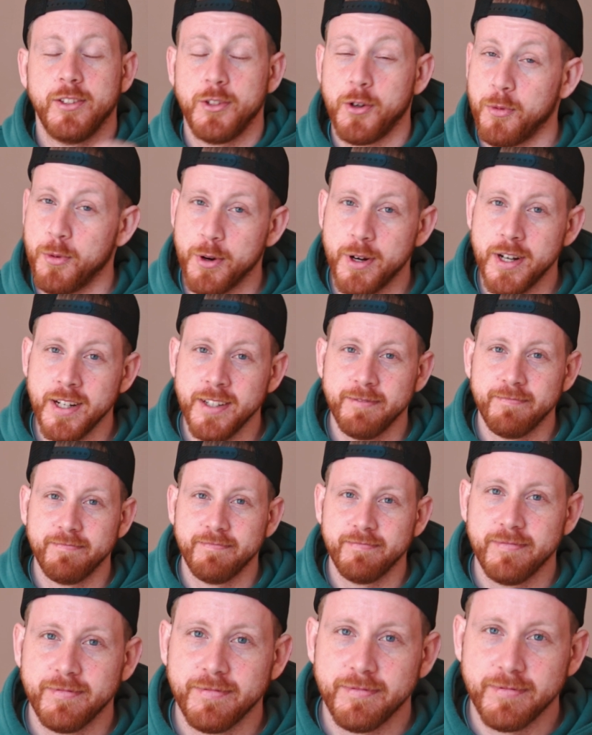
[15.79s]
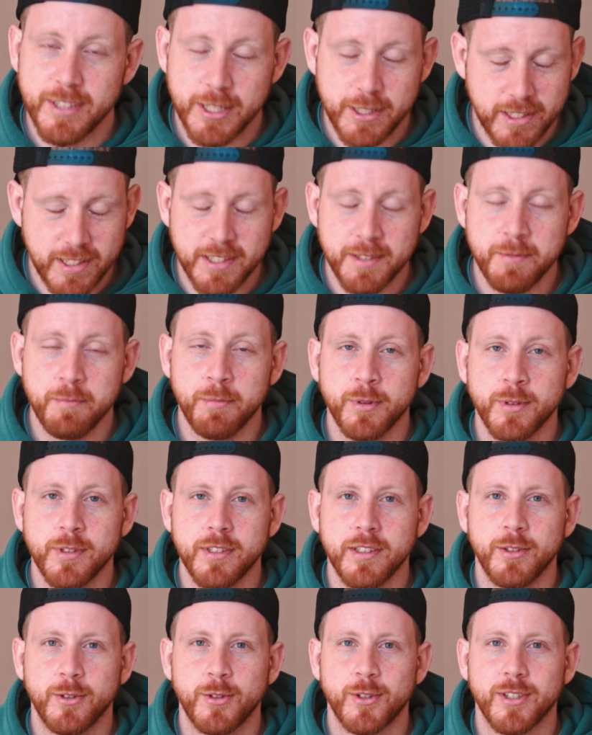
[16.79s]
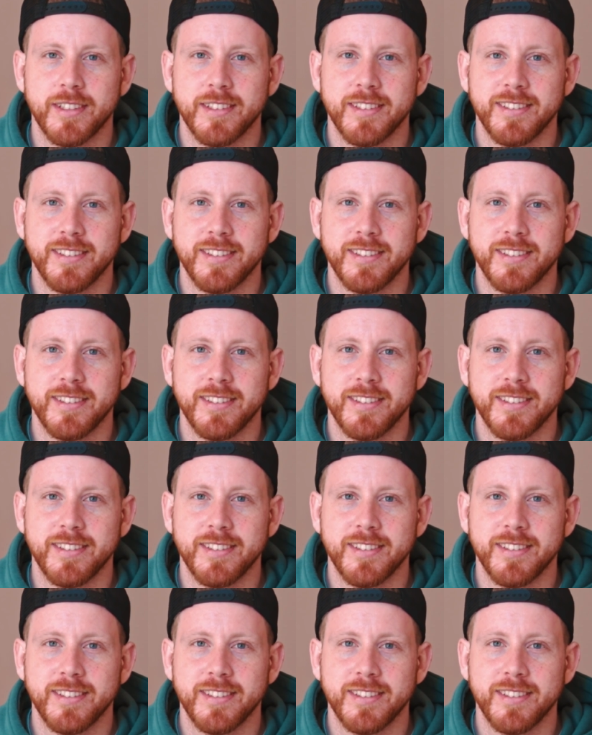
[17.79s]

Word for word: Don't worry, there's a simple solution.